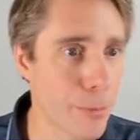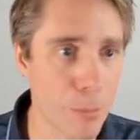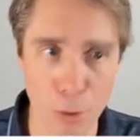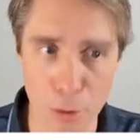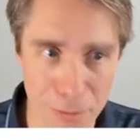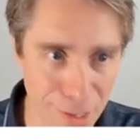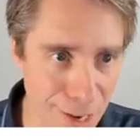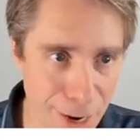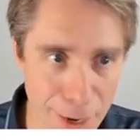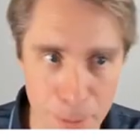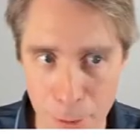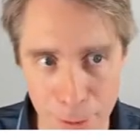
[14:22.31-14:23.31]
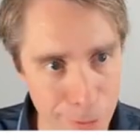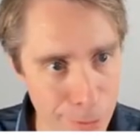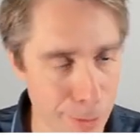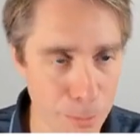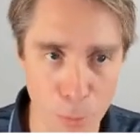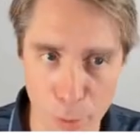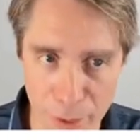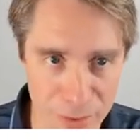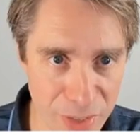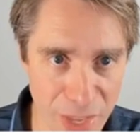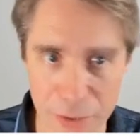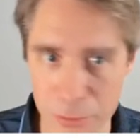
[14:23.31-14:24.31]
more reliable, or more
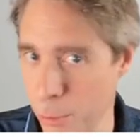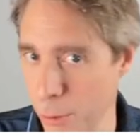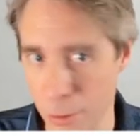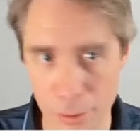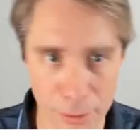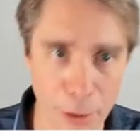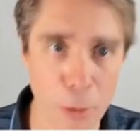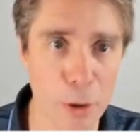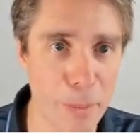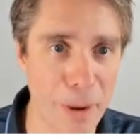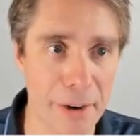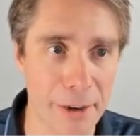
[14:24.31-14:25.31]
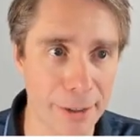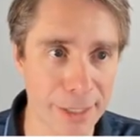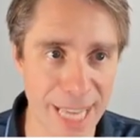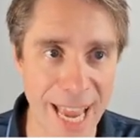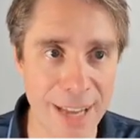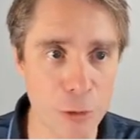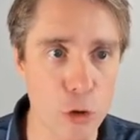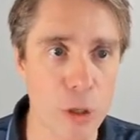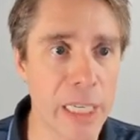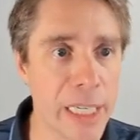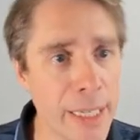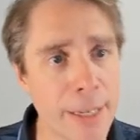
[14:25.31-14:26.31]
accessible, lower barrier to
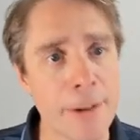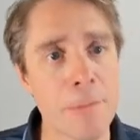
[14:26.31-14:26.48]
entry